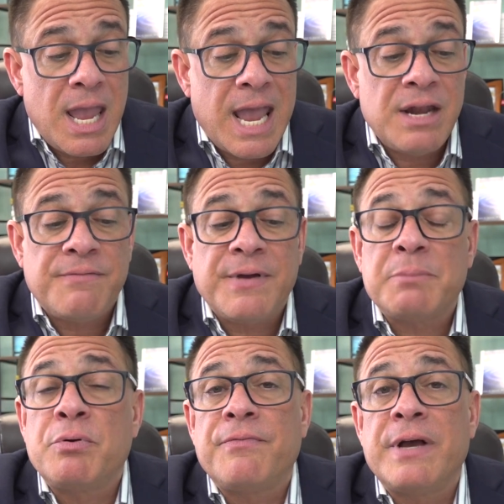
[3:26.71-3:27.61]
and affect
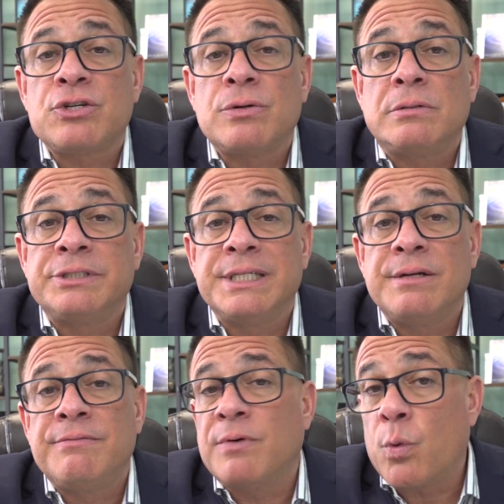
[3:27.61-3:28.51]
professionals in a
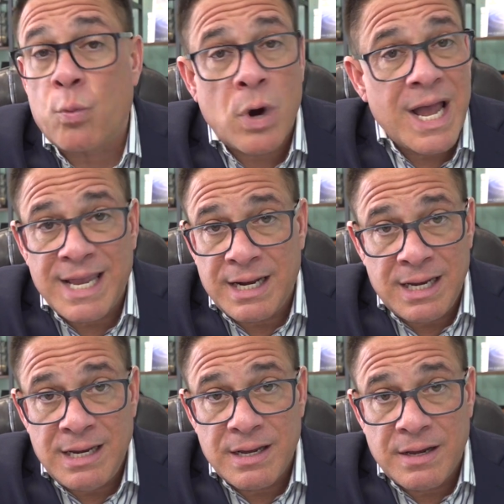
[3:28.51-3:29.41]

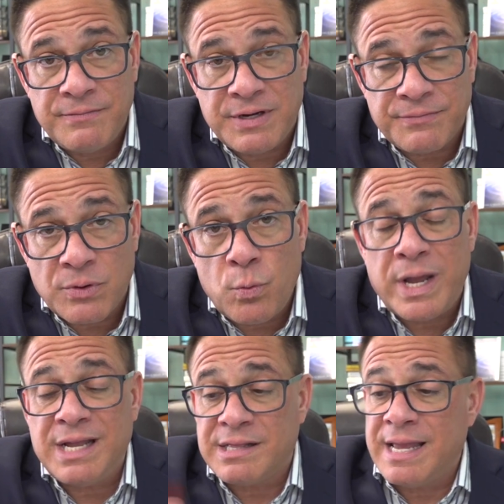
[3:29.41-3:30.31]
variety of different
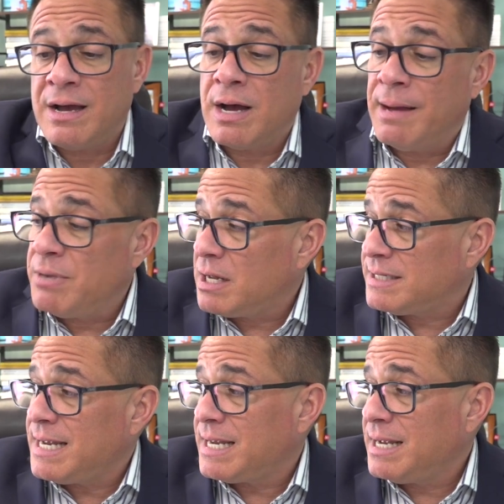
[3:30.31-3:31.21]
ways. Now, I'm not
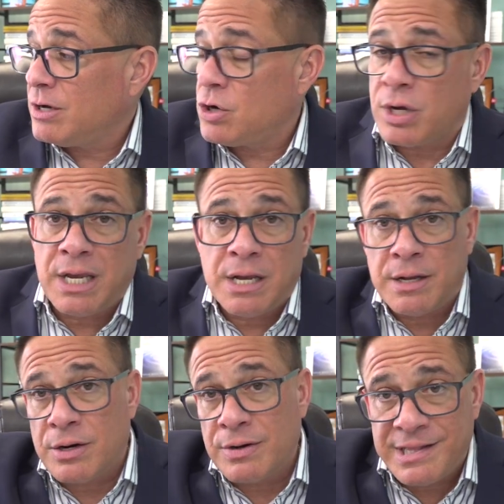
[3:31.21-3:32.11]
taking a cookie
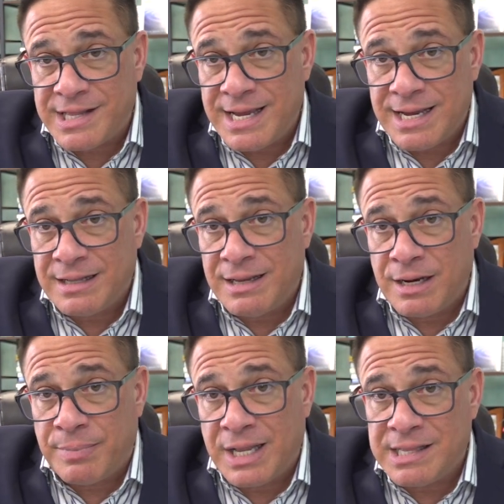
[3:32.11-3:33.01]
cutter and saying it, it
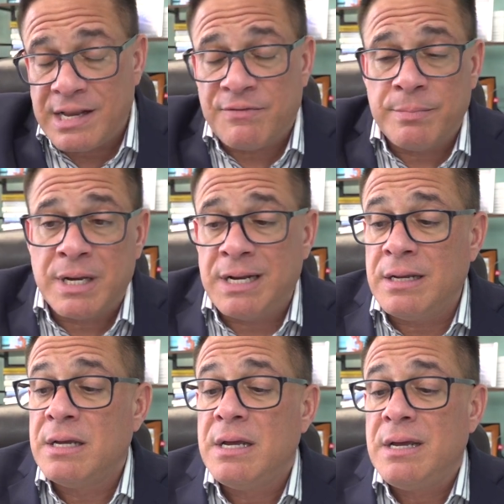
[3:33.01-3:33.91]
applies to everybody
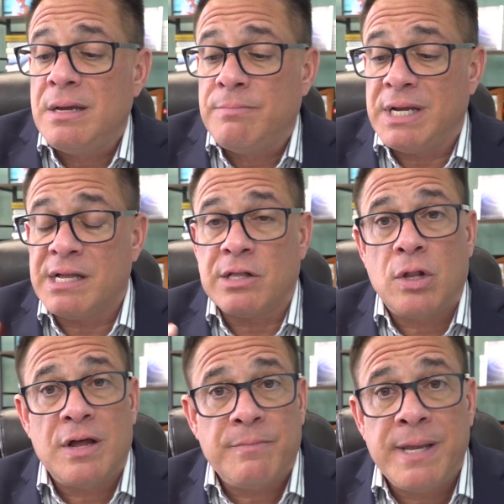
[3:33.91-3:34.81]
because a
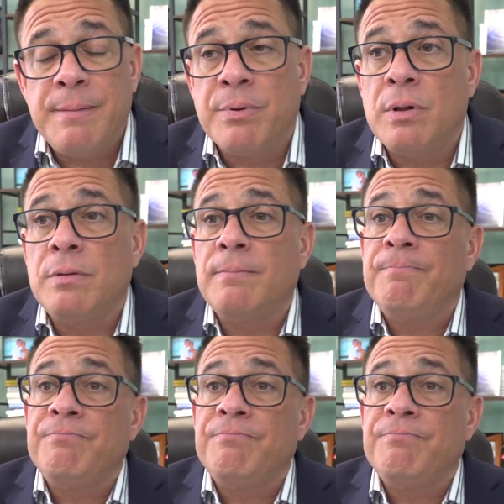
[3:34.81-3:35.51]
lot of people